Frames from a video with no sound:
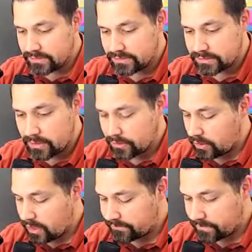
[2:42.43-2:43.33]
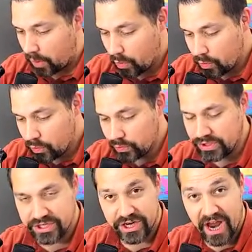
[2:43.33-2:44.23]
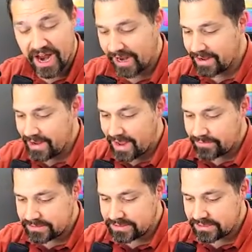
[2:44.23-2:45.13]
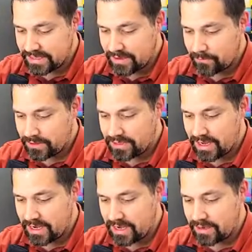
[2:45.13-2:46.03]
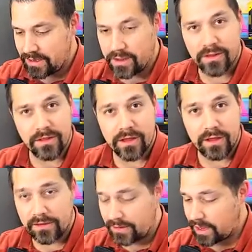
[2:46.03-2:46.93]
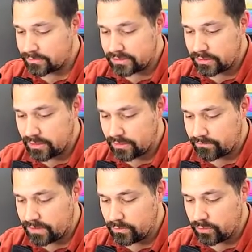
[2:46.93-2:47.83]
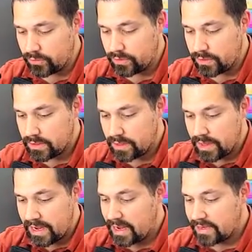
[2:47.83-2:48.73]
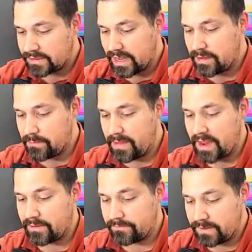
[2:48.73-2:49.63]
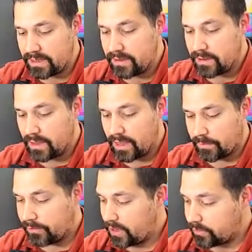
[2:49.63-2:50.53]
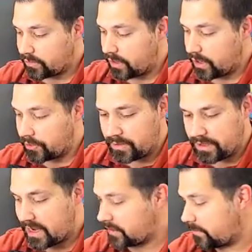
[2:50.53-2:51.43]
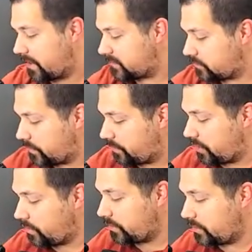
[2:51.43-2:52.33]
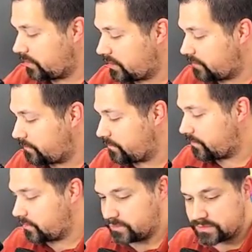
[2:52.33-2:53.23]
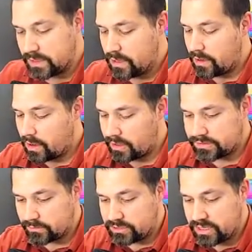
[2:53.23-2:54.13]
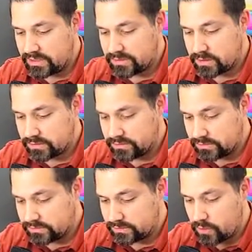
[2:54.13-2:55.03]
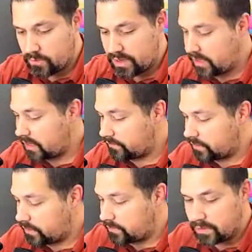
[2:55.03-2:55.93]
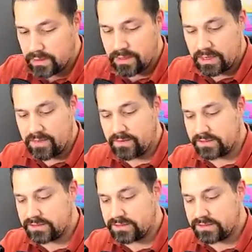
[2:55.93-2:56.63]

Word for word: to start it off. Oh, yeah. Haven't seen that one yet in the house here at V-Rule and a Manfi uh, playable card, but not the best one to pull when you're looking for those awesome chase cards. There's so many of them in the